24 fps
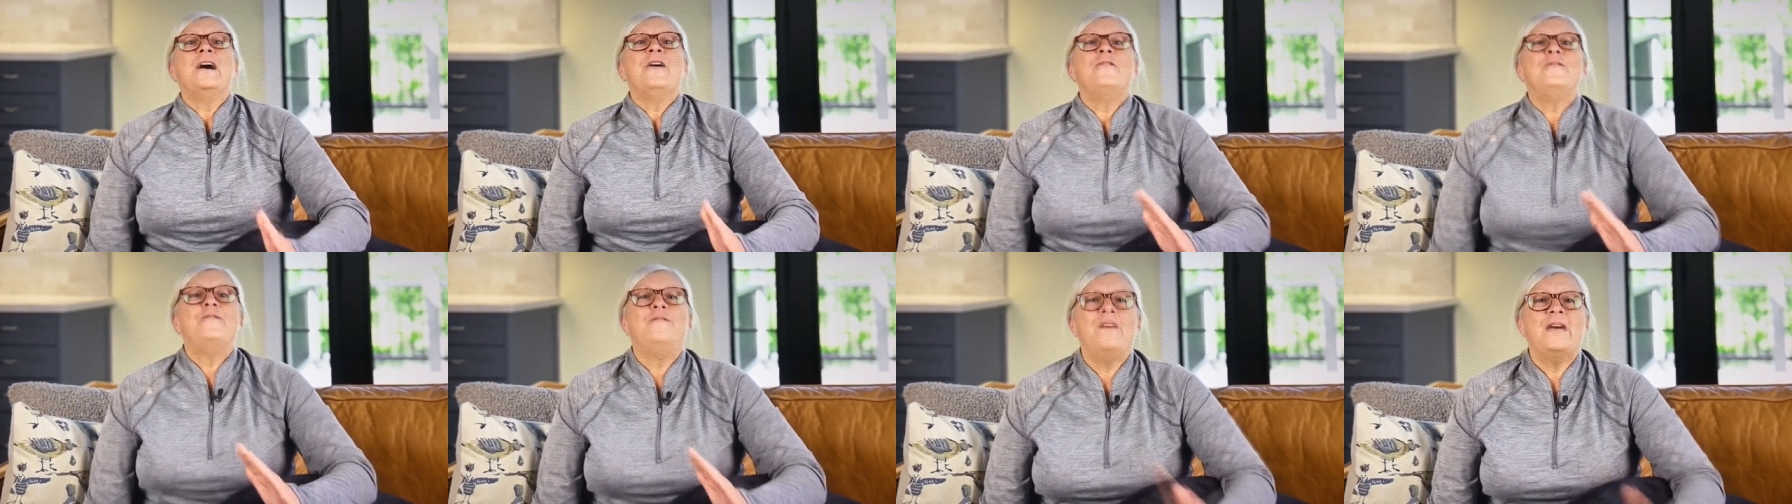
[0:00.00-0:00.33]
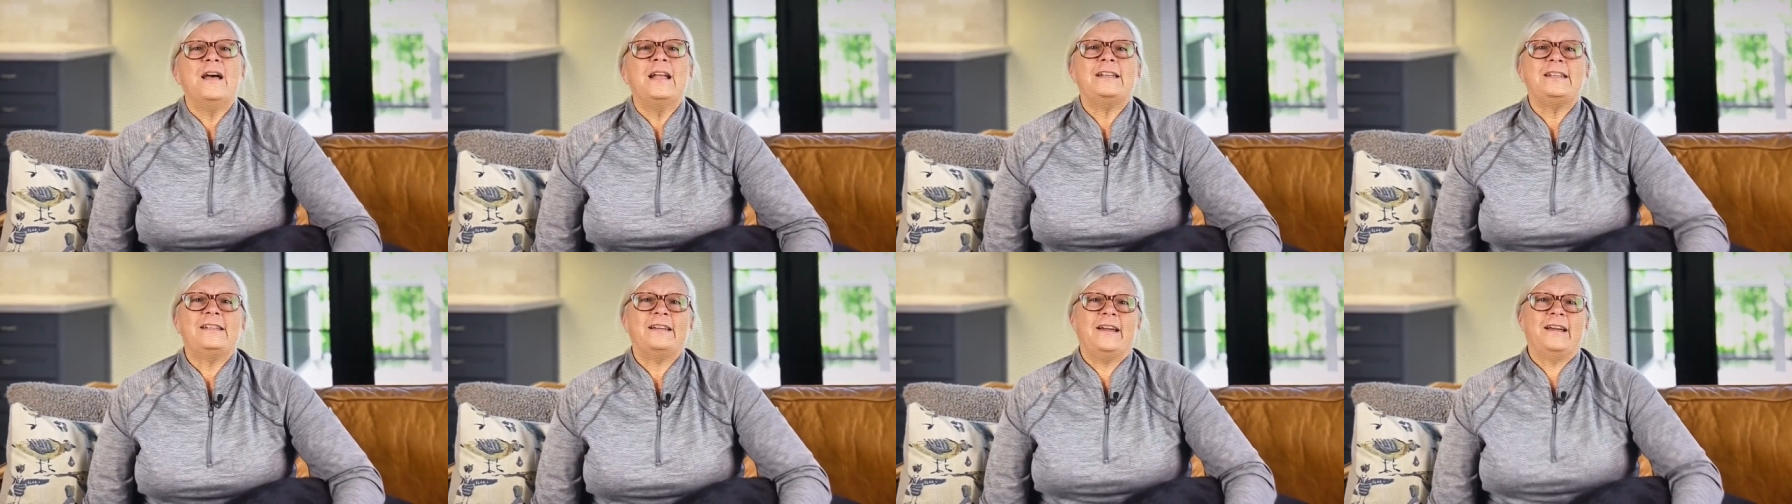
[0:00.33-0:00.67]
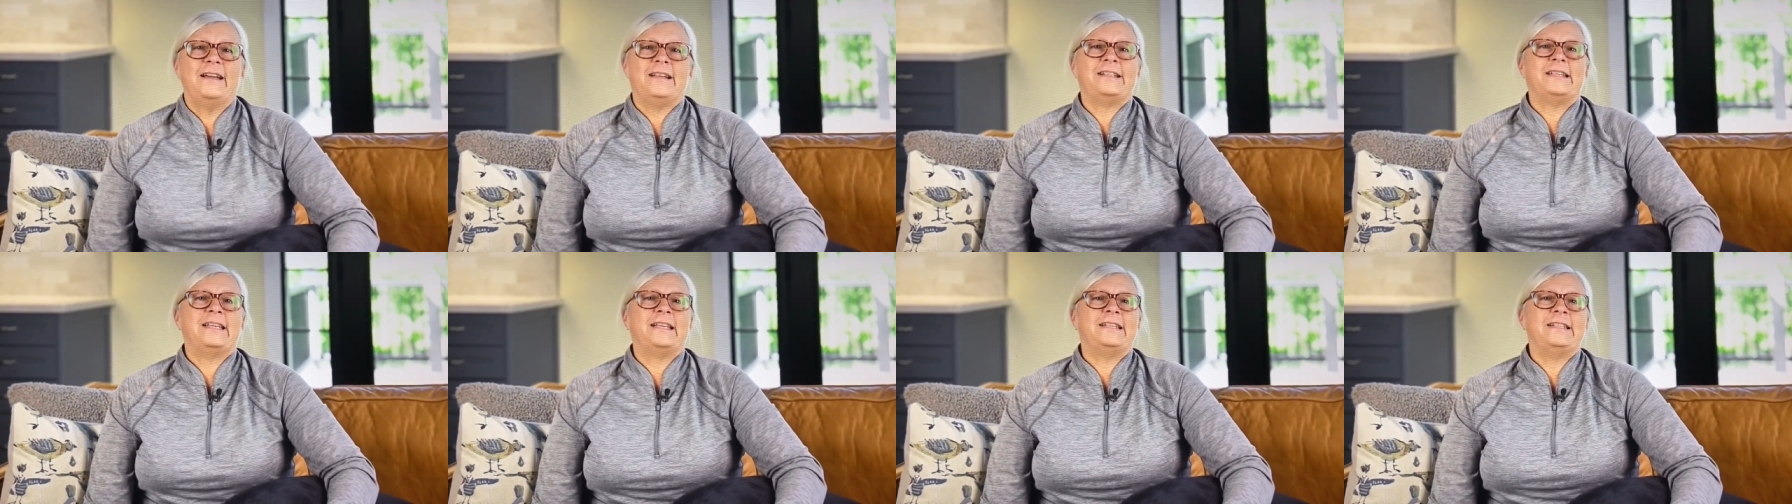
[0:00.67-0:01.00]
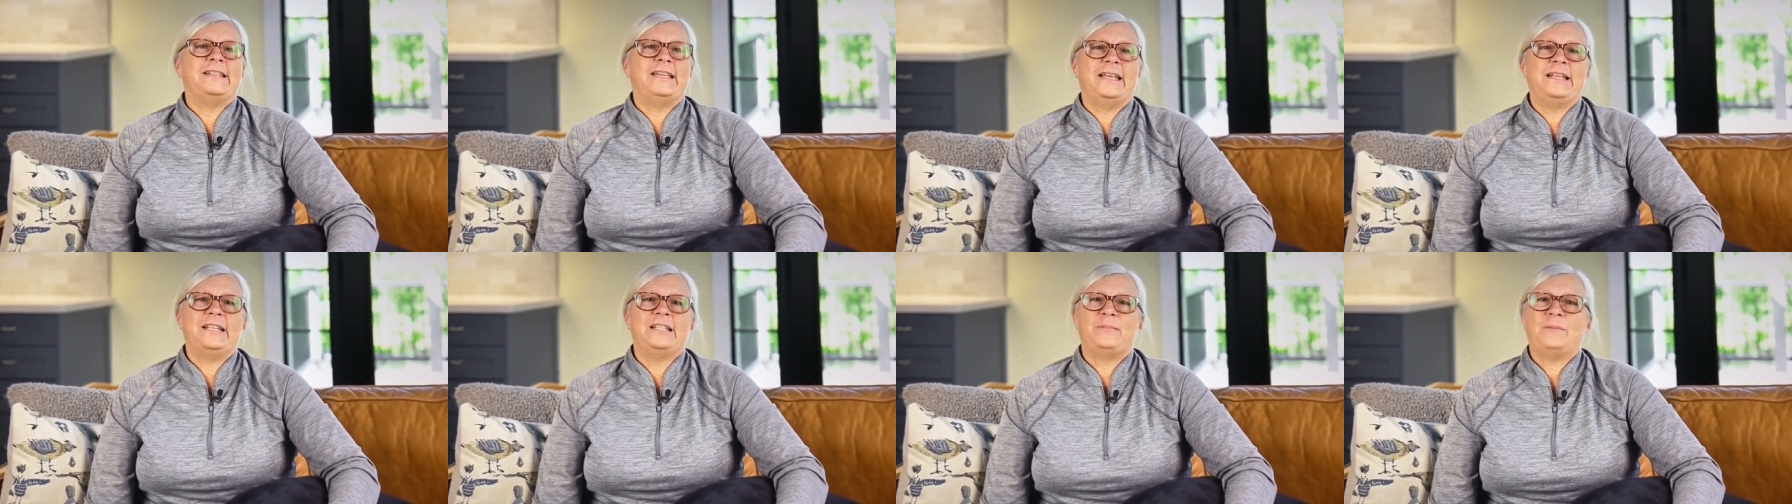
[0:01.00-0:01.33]
vet diets
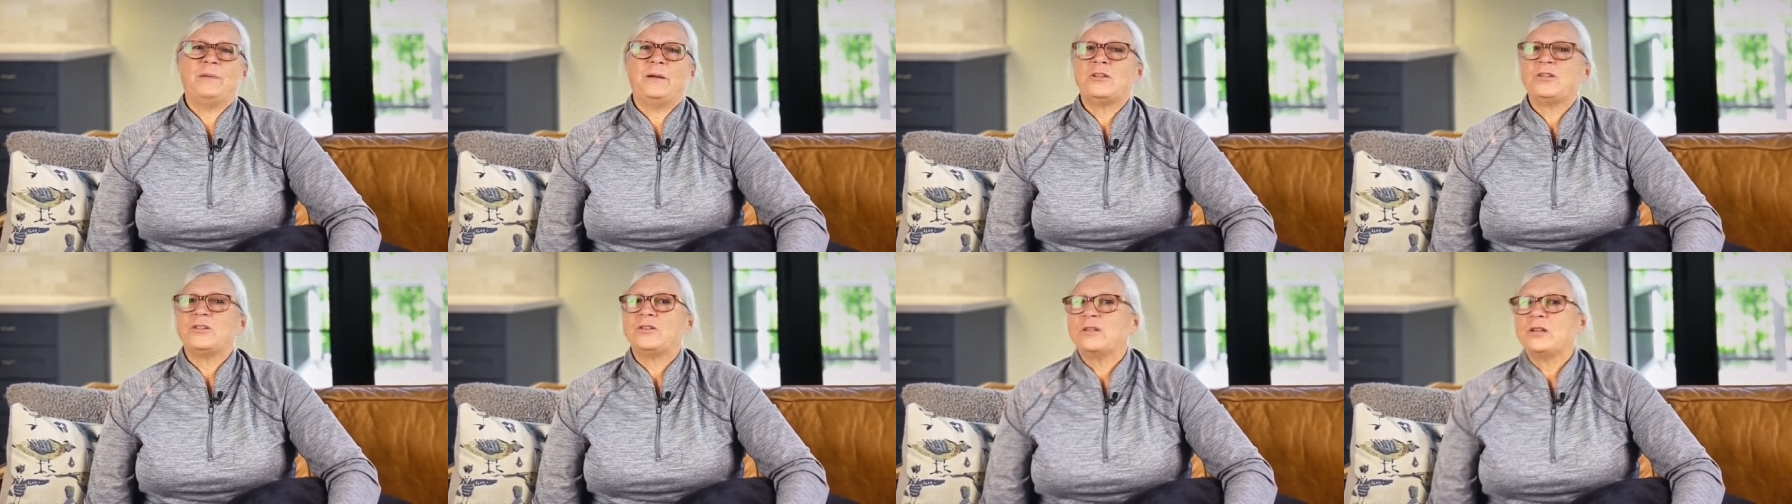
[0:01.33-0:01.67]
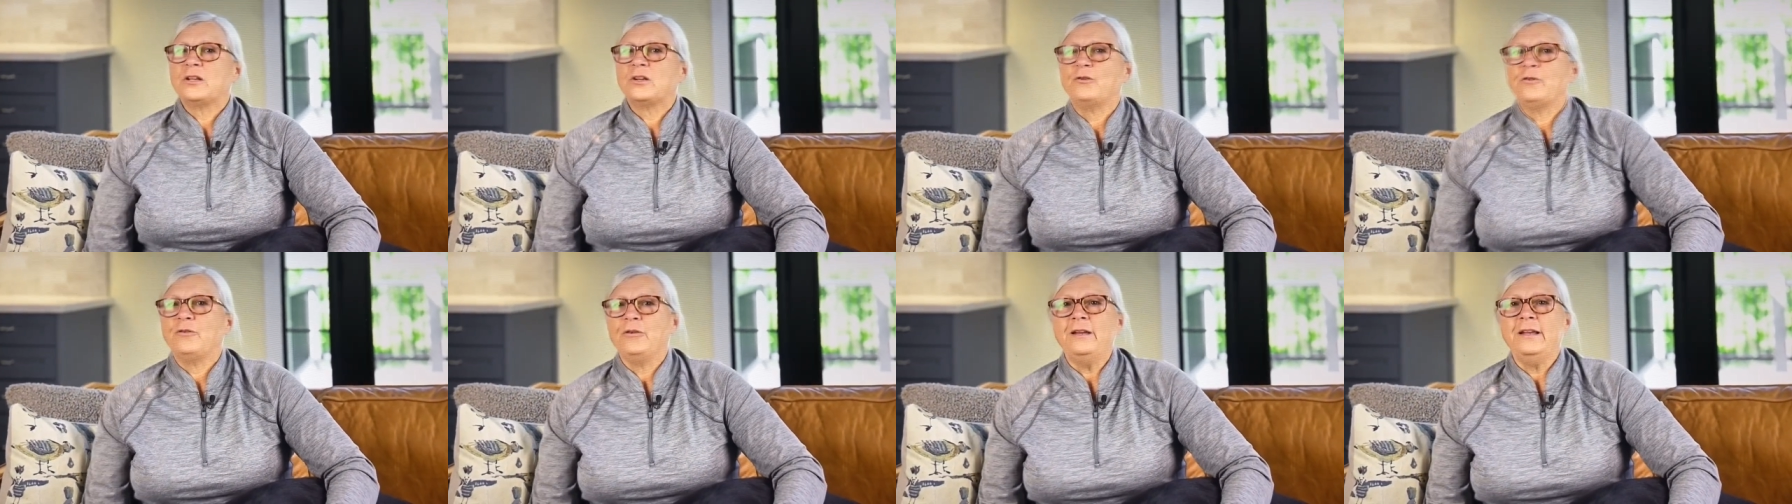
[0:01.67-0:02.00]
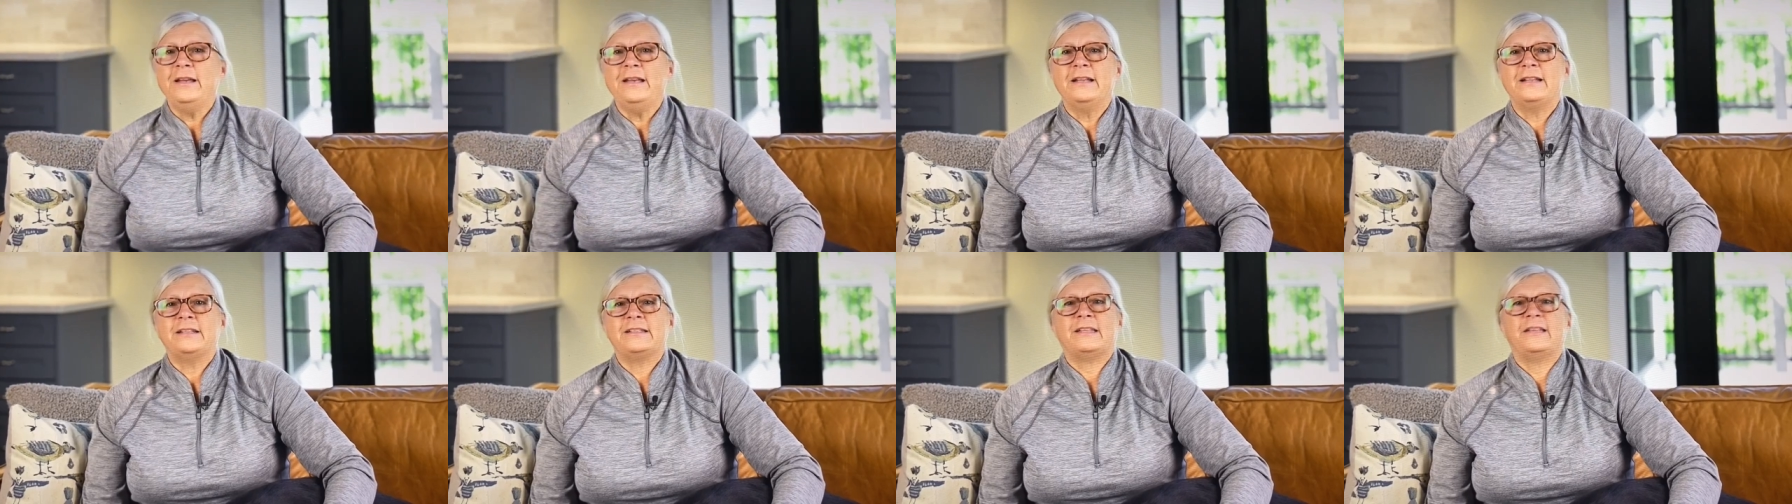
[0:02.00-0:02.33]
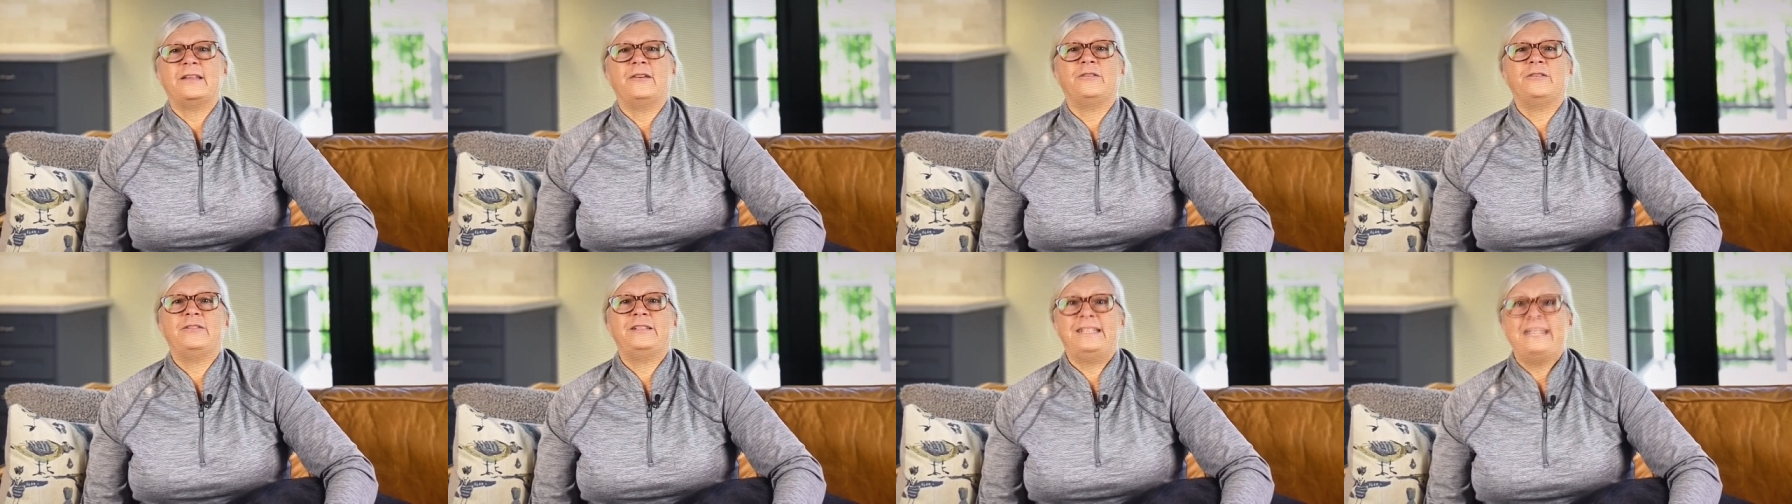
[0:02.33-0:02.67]
contain special ingredients
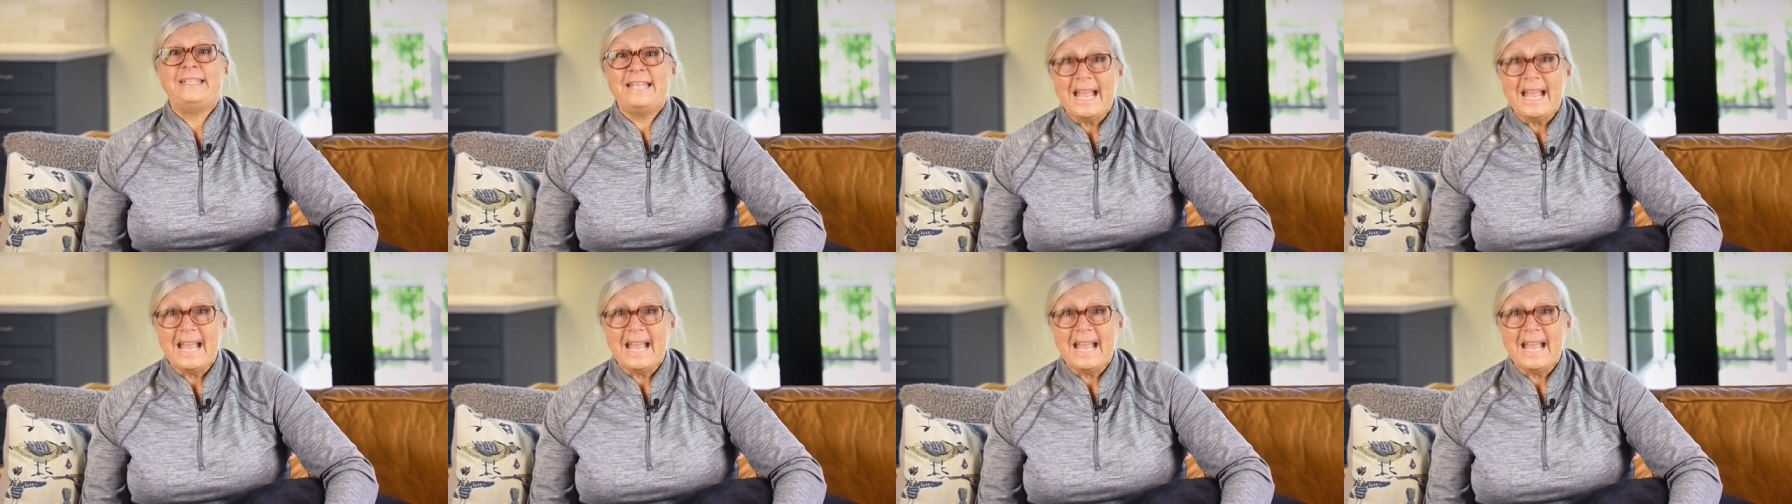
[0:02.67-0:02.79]
that are